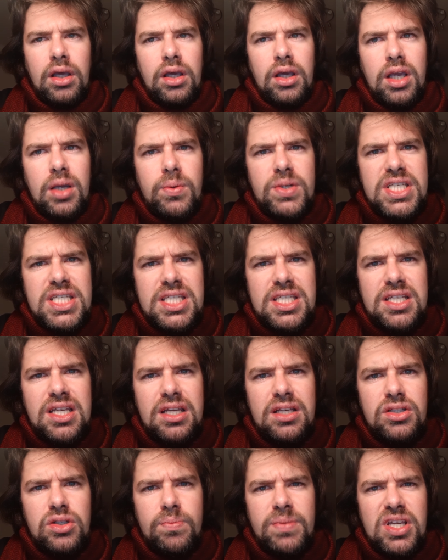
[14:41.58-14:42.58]
He was
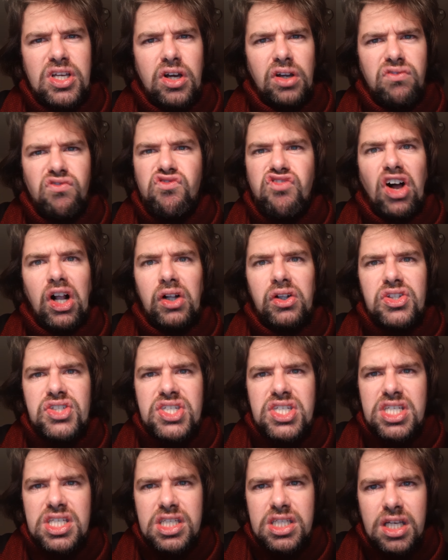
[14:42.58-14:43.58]
seen to be
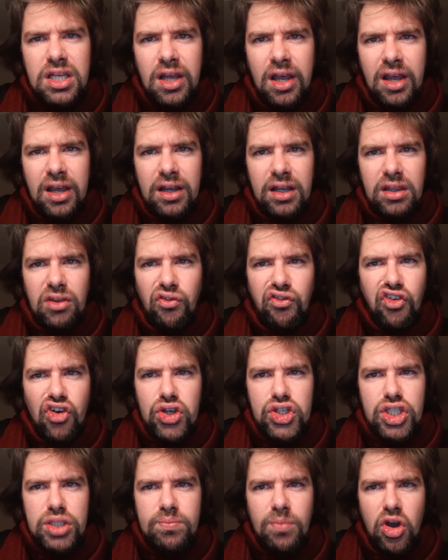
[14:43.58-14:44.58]
convulsed in the
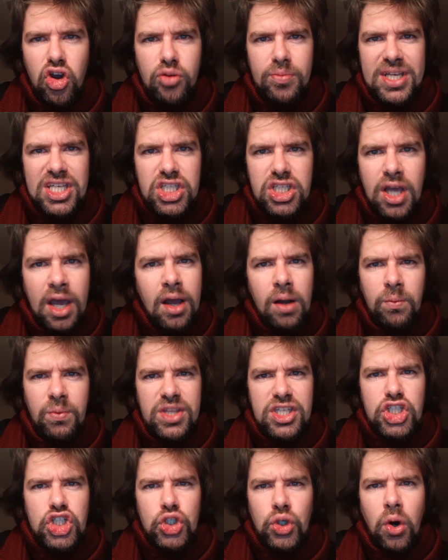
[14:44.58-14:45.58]
first moment
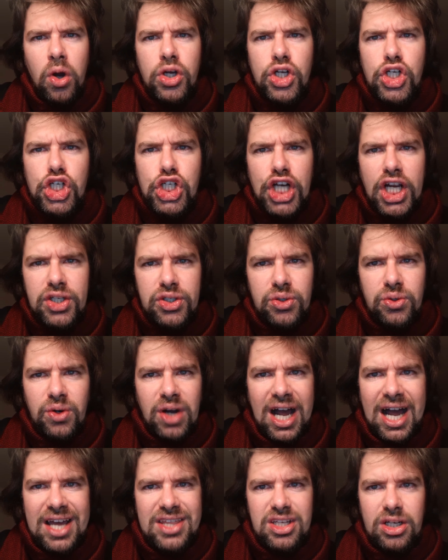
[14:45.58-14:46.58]
with a strong shudder
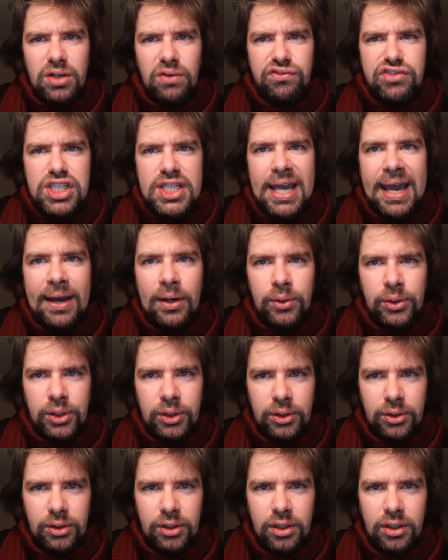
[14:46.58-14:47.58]
either of
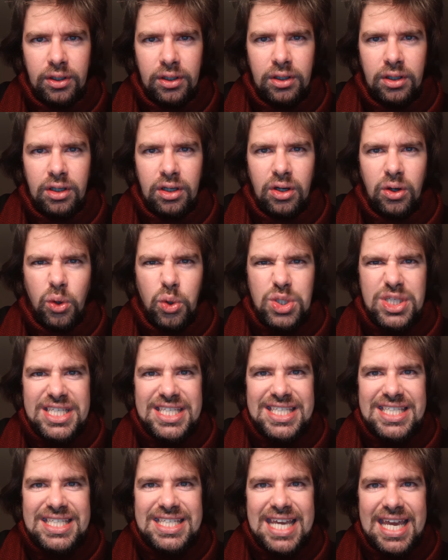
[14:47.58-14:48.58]
terror or
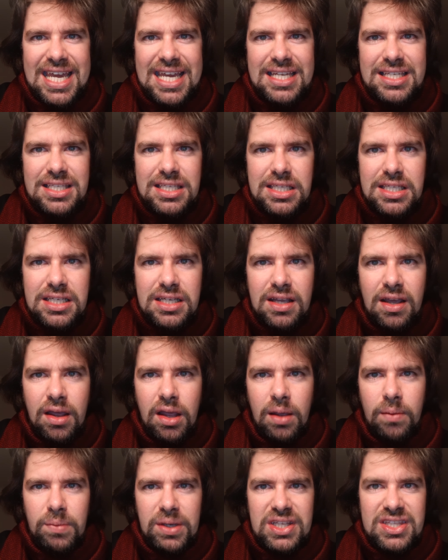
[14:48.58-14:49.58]
distaste,
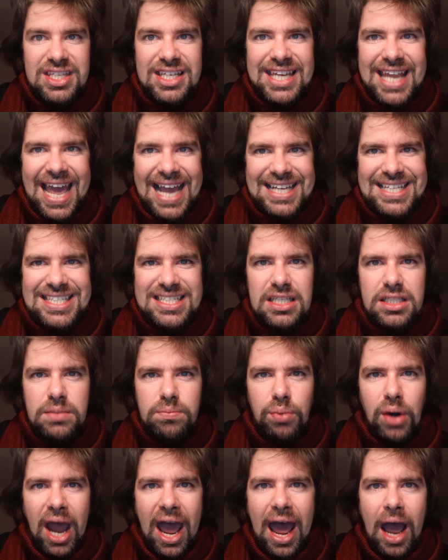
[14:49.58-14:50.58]
but in the next his
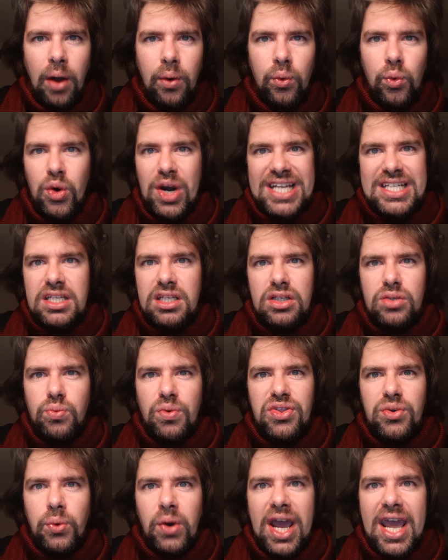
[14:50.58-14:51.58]
brow reddened
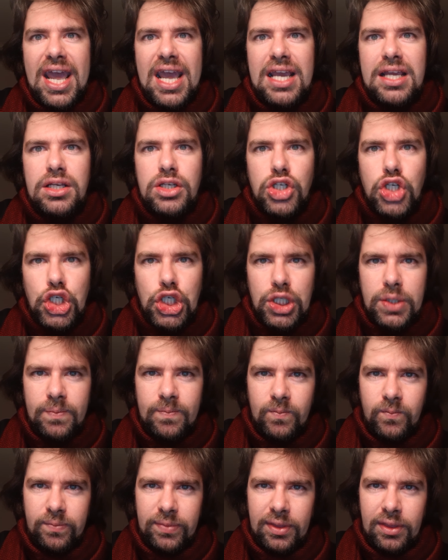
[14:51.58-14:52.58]
with rage.
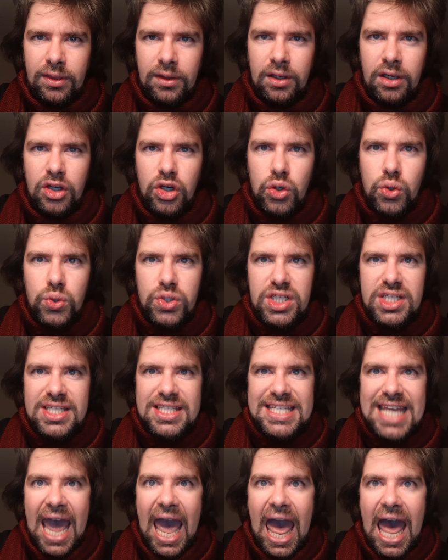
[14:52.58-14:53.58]
Who
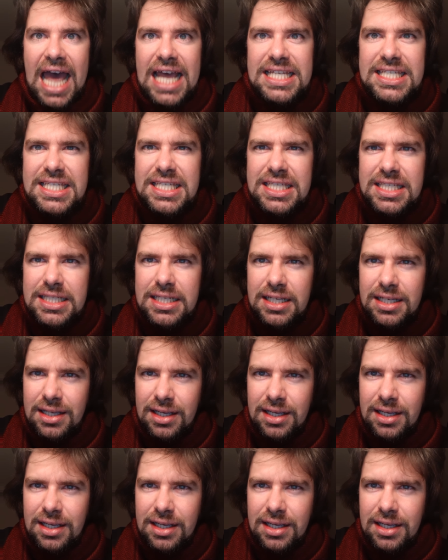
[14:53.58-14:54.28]
dares?